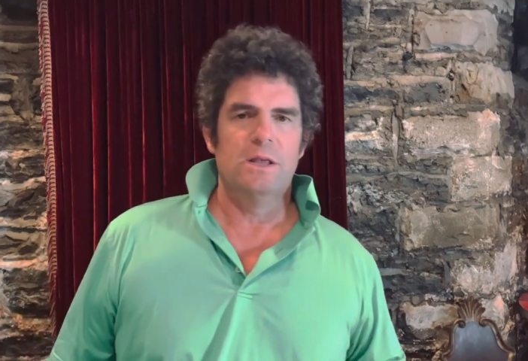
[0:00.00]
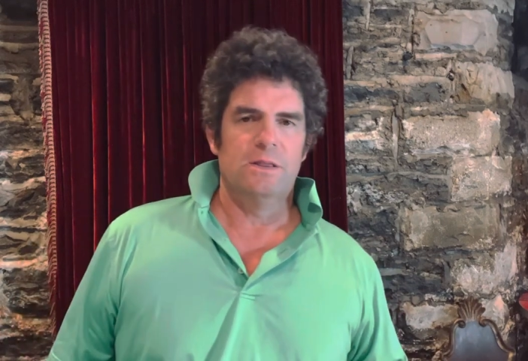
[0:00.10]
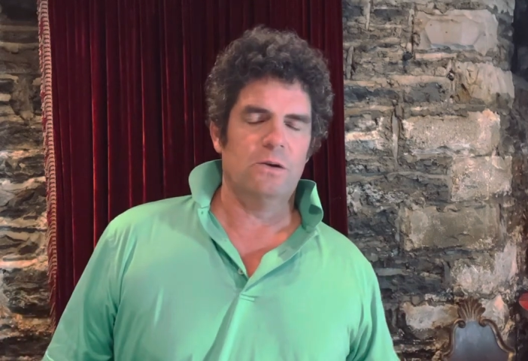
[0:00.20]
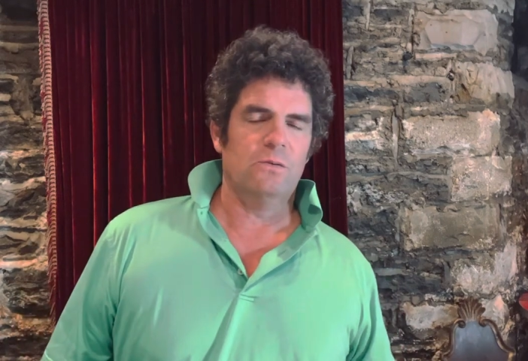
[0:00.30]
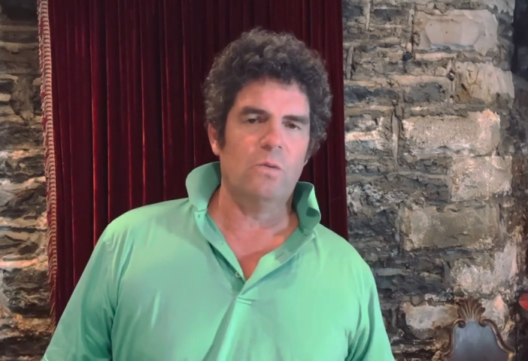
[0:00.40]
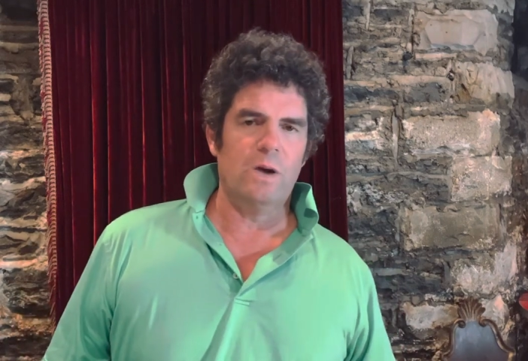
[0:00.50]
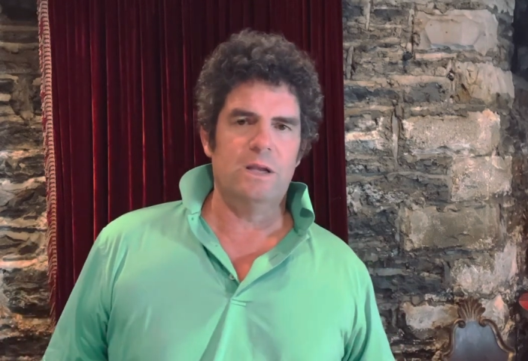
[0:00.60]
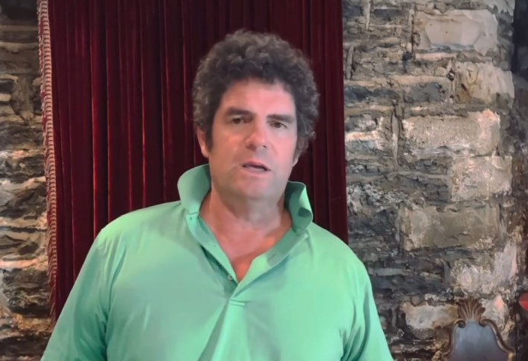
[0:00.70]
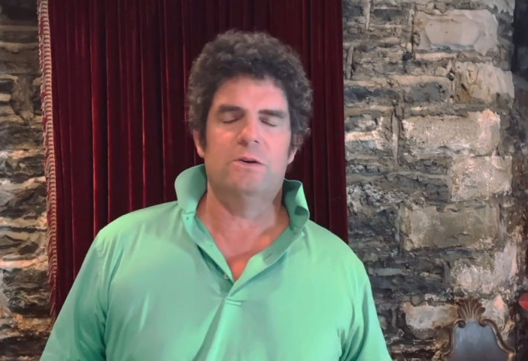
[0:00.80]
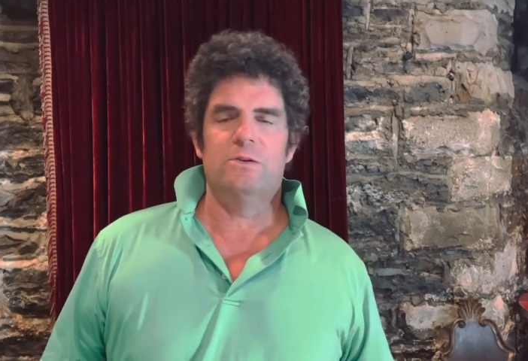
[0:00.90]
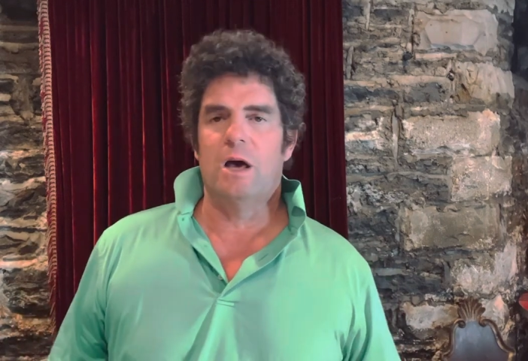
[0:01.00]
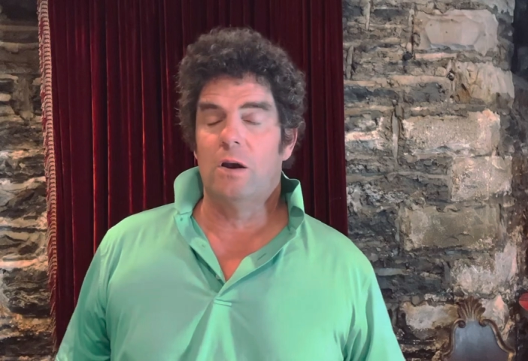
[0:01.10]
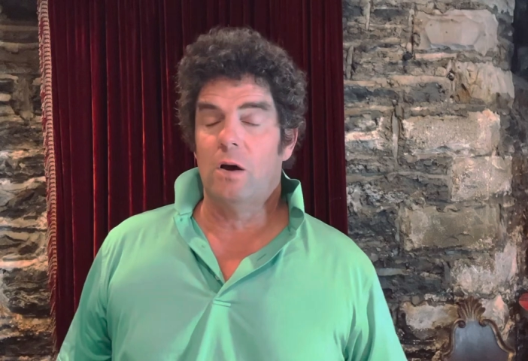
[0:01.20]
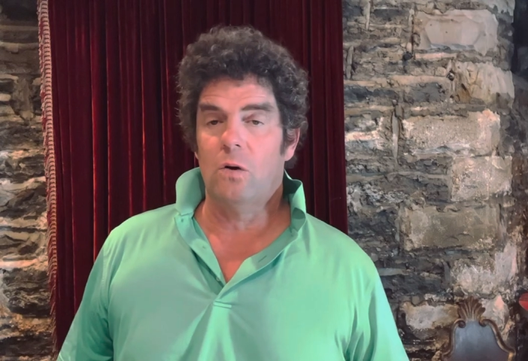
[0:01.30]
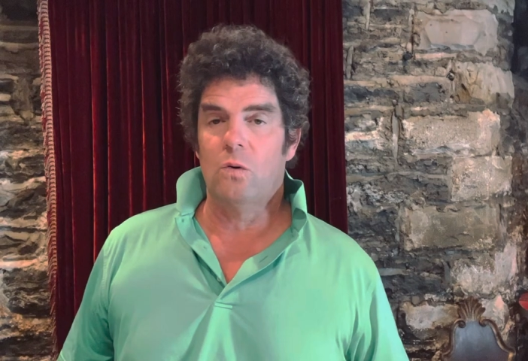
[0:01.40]
that win here,
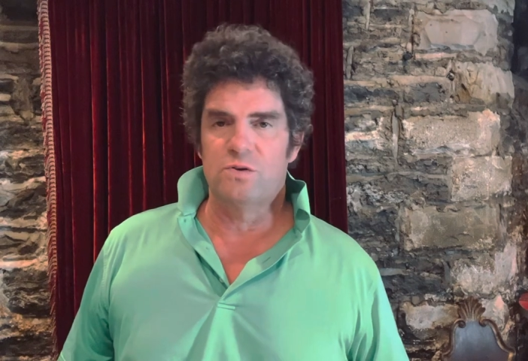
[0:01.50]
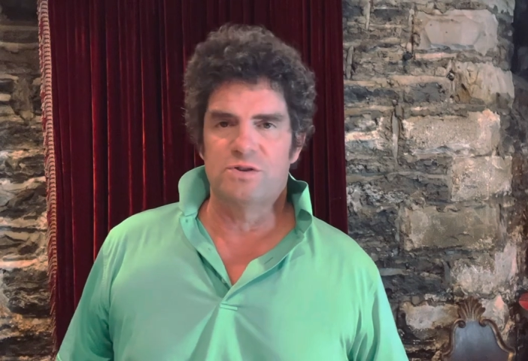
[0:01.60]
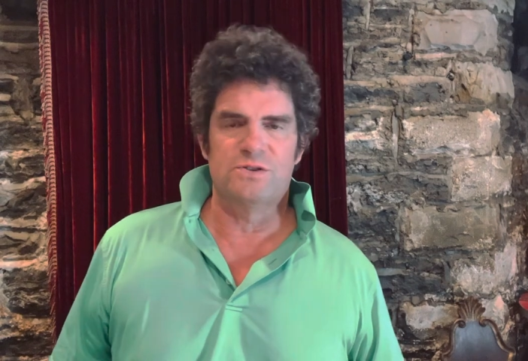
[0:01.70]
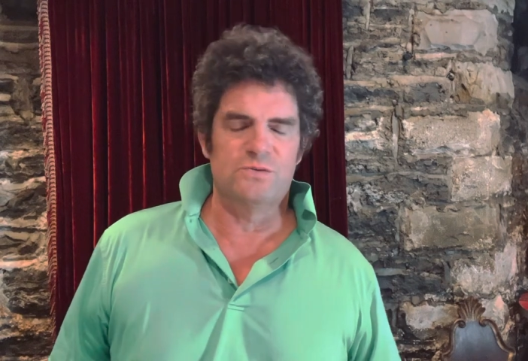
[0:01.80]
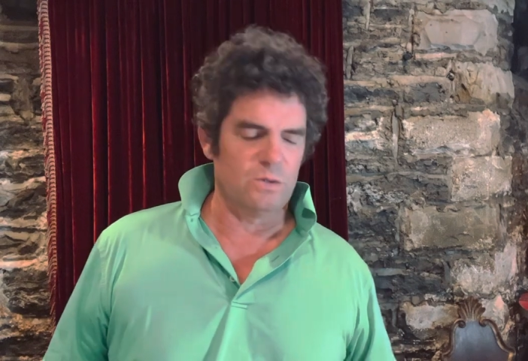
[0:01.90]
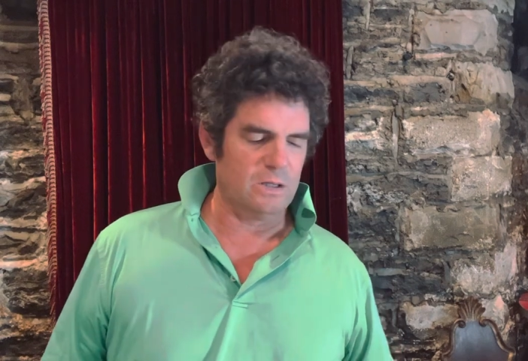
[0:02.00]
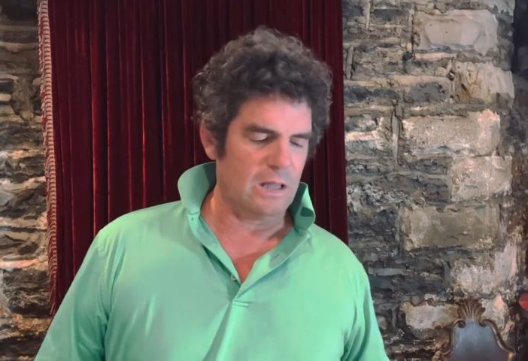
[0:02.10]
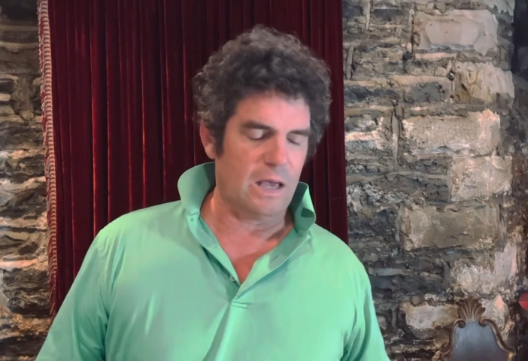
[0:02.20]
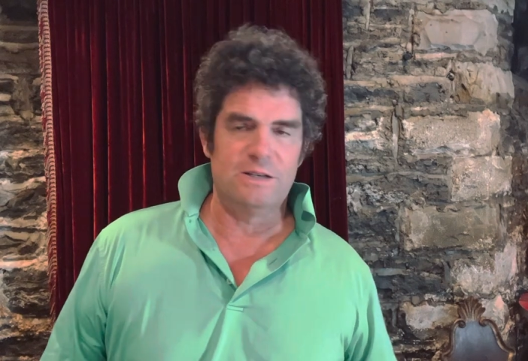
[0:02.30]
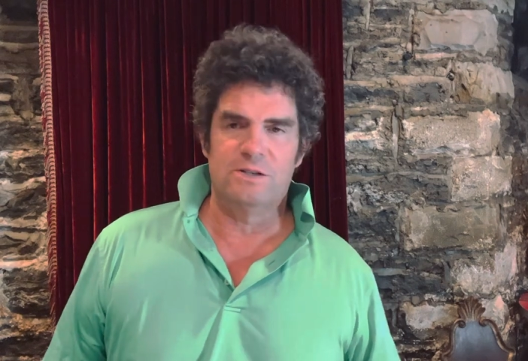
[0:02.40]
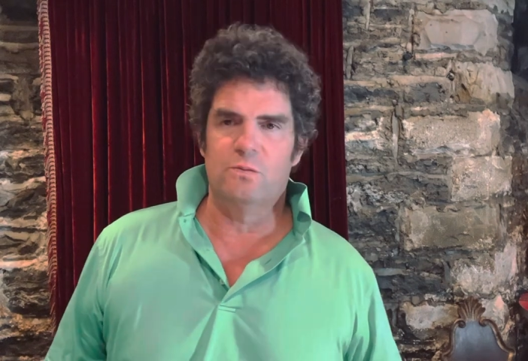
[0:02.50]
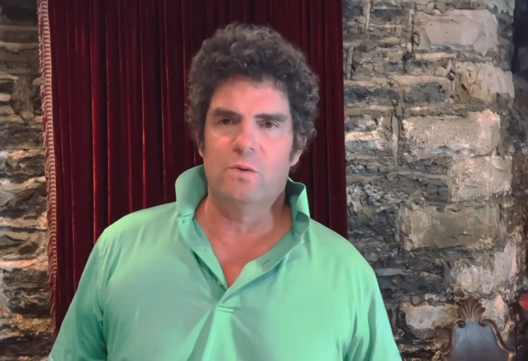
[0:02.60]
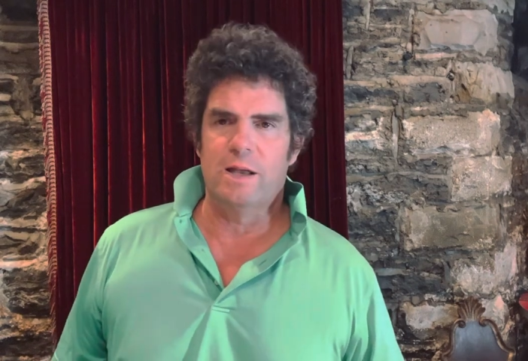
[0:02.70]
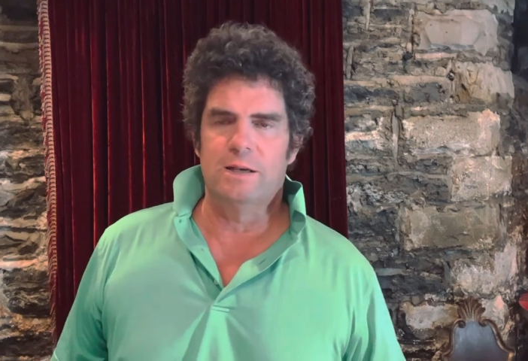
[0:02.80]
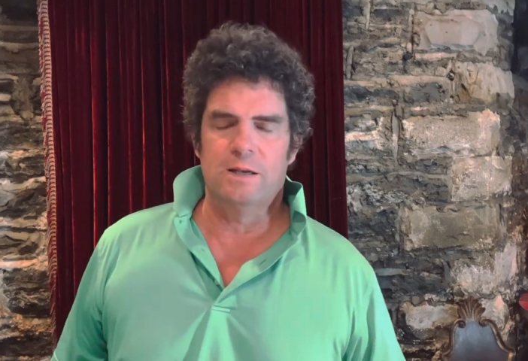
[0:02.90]
not all horses really like to
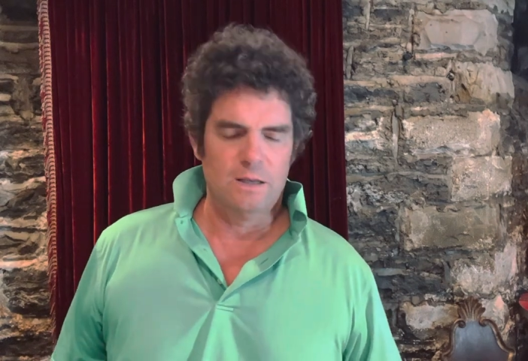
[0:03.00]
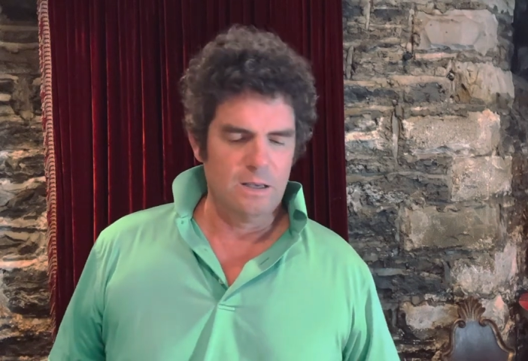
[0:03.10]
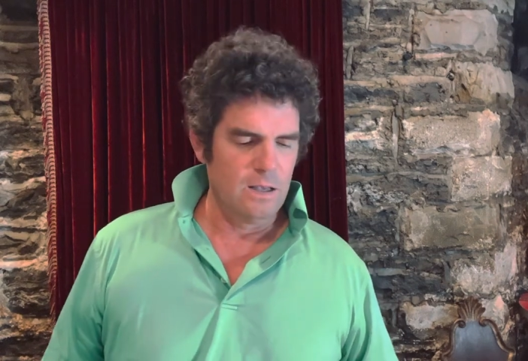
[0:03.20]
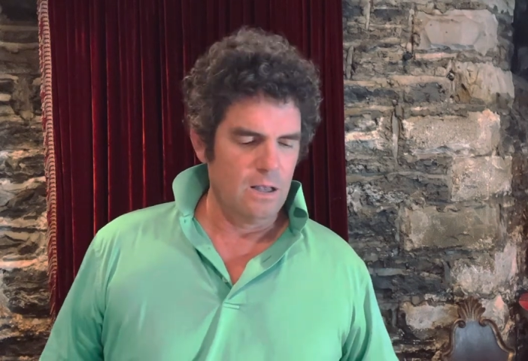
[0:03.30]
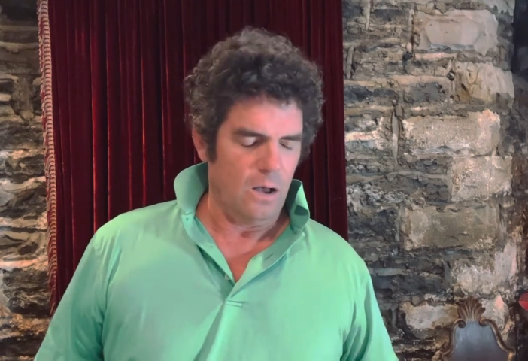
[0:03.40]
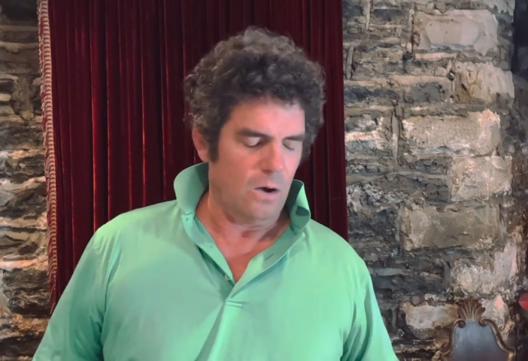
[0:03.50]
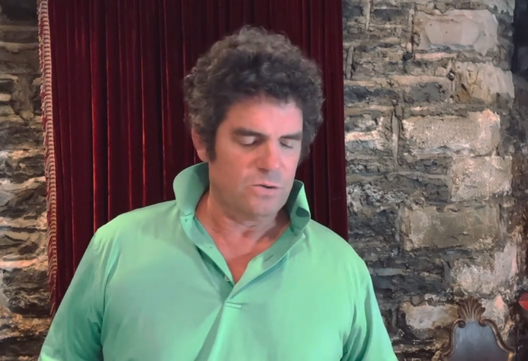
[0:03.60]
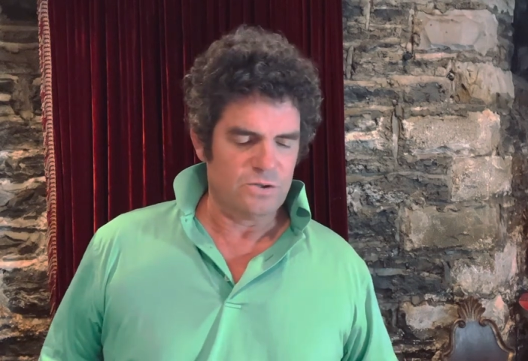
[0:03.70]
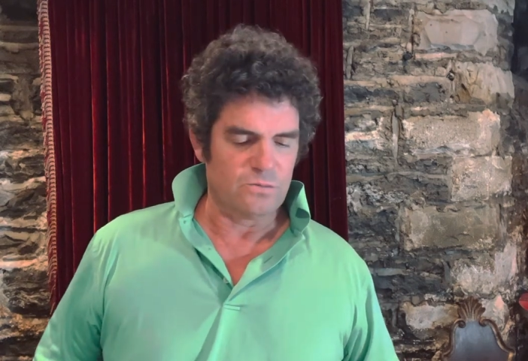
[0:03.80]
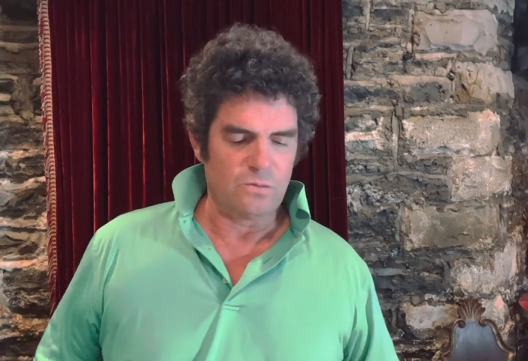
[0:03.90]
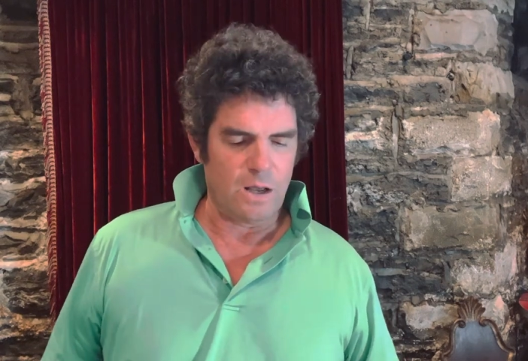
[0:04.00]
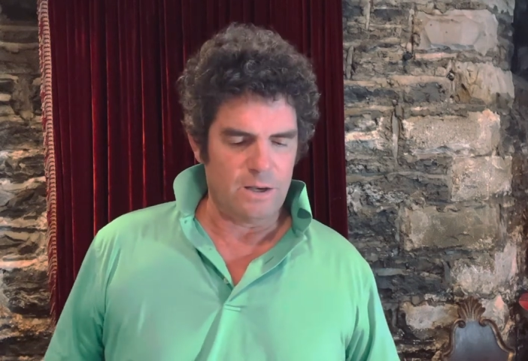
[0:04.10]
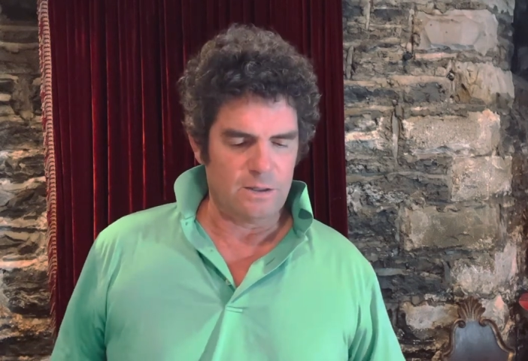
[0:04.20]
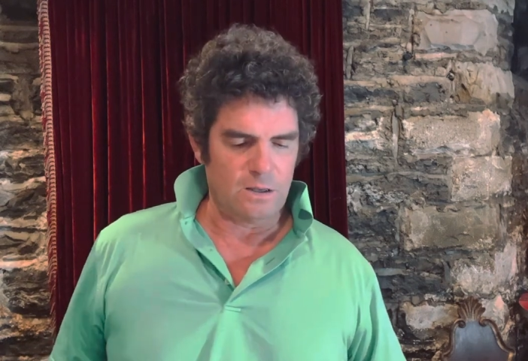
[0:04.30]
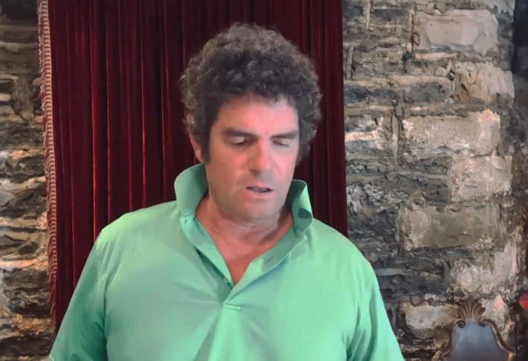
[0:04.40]
win or to run